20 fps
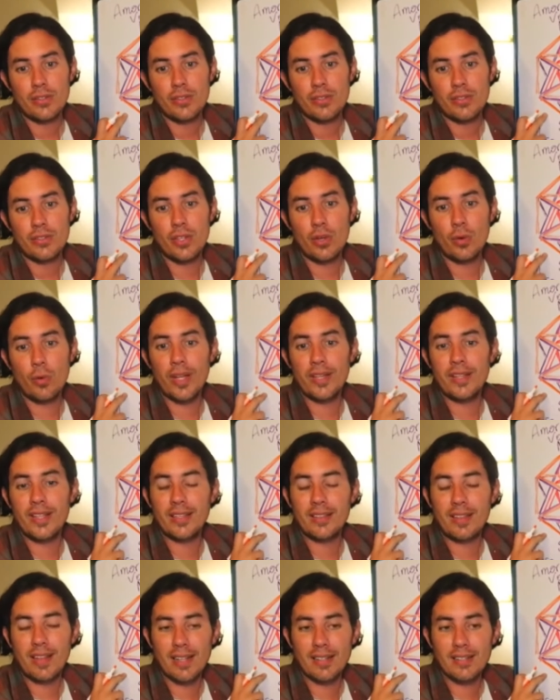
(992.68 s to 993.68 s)
So what the
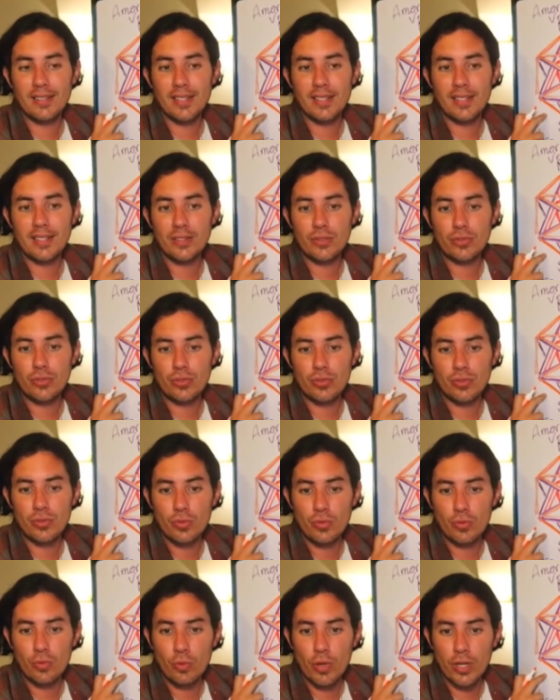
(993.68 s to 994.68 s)
Atlanteans
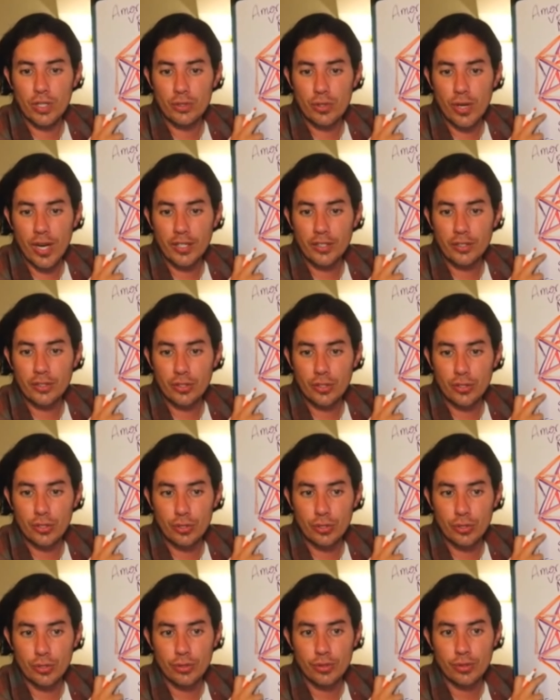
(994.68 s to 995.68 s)
were trying to
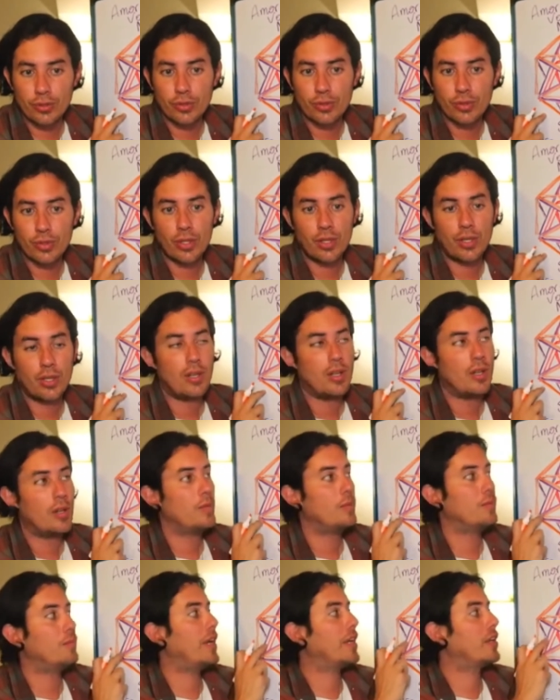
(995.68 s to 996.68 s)
do
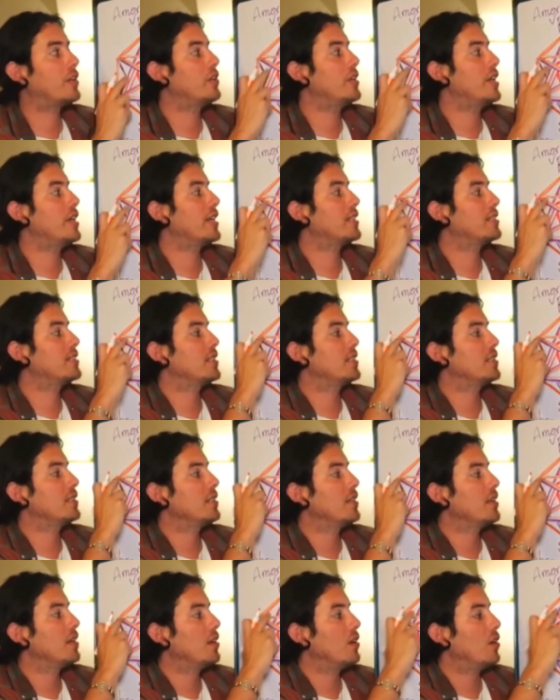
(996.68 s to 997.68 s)
by
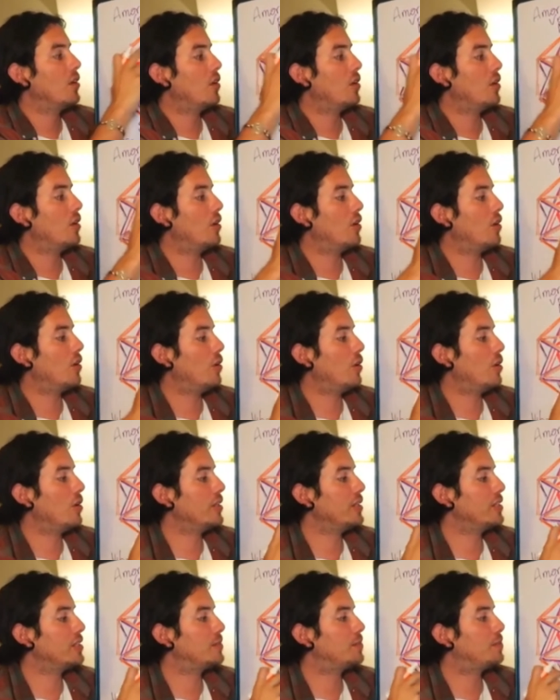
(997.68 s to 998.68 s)
connecting all
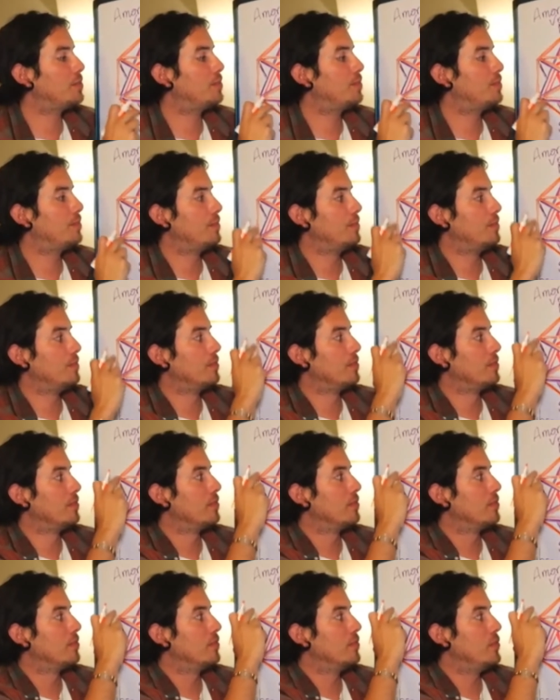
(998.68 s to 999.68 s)
this
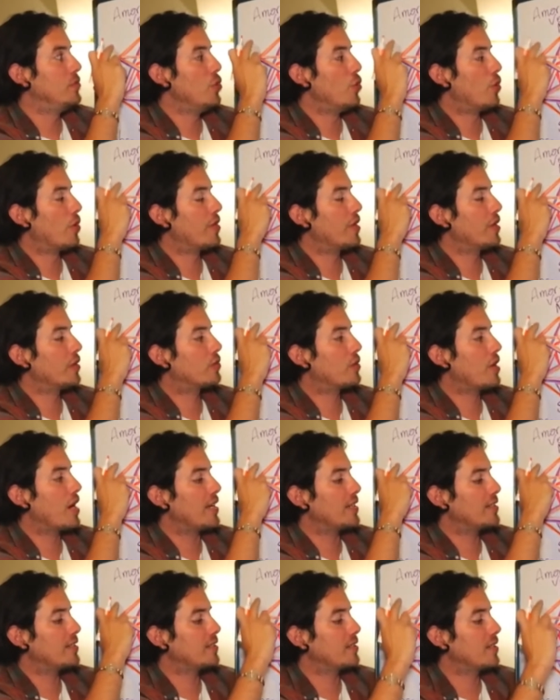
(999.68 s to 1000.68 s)
northern
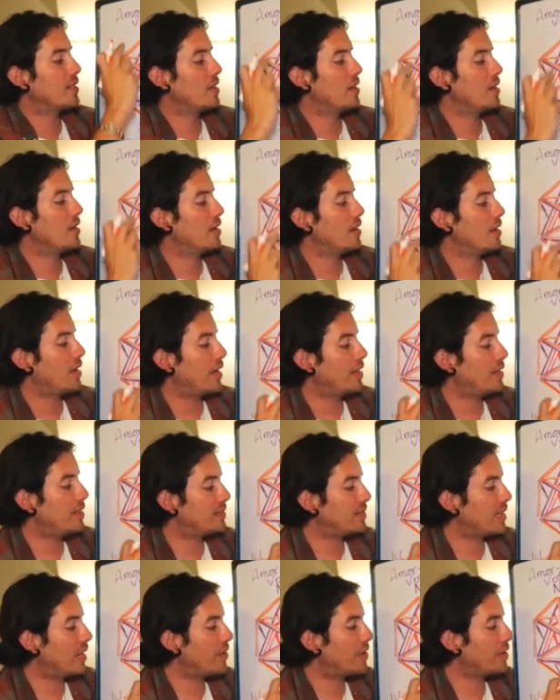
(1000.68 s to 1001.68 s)
cross and the
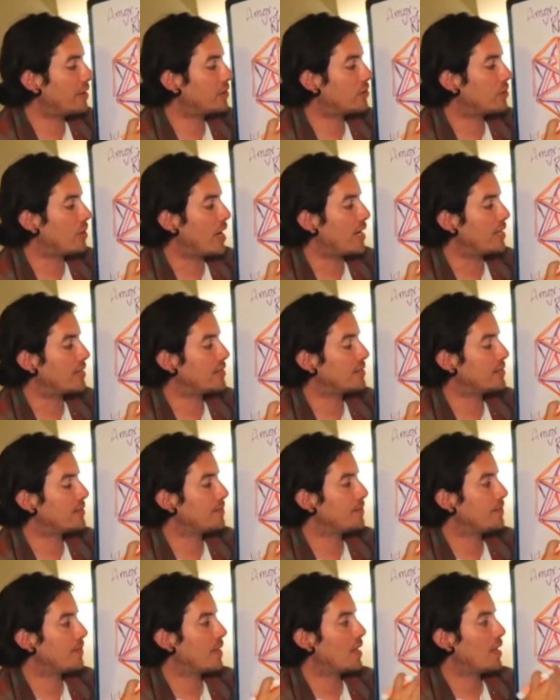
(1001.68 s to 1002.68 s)
southern cross
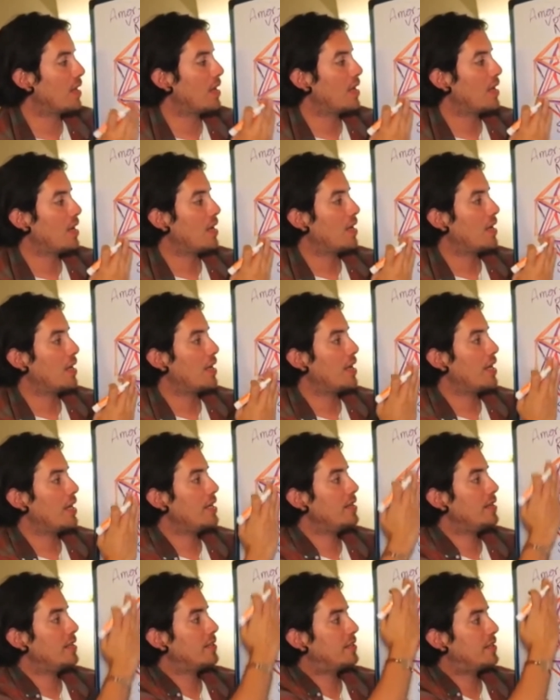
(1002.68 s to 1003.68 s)

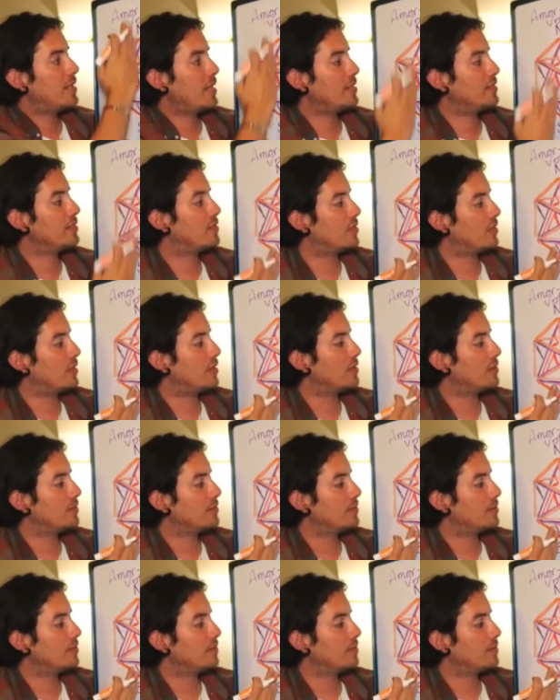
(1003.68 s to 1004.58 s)
in the center